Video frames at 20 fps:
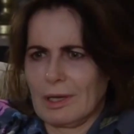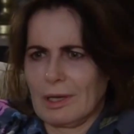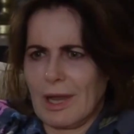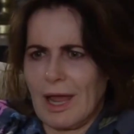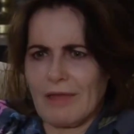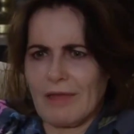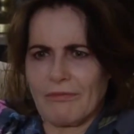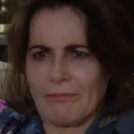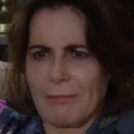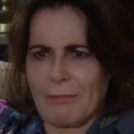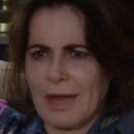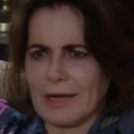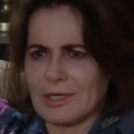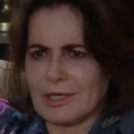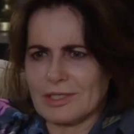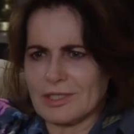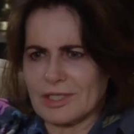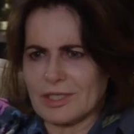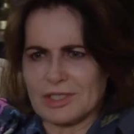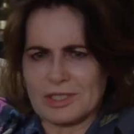life
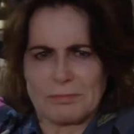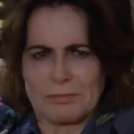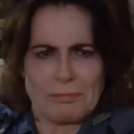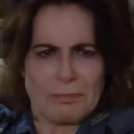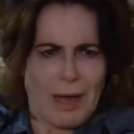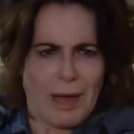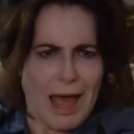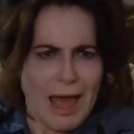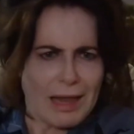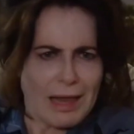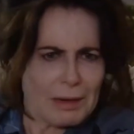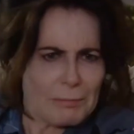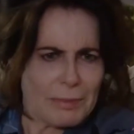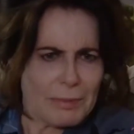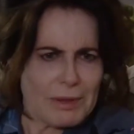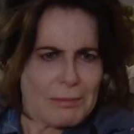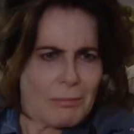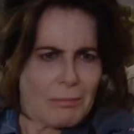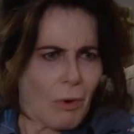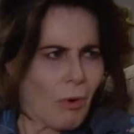manages to pile a
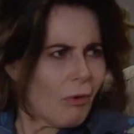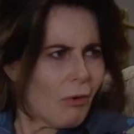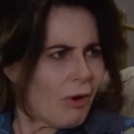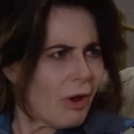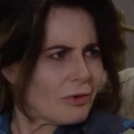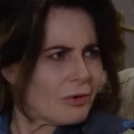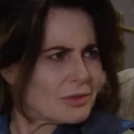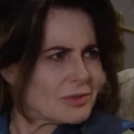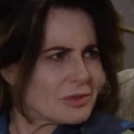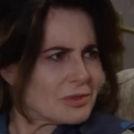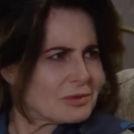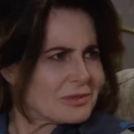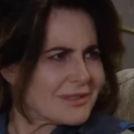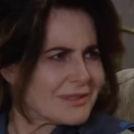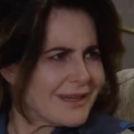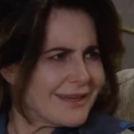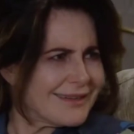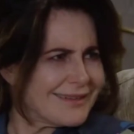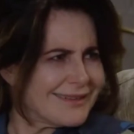bit more on, doesn't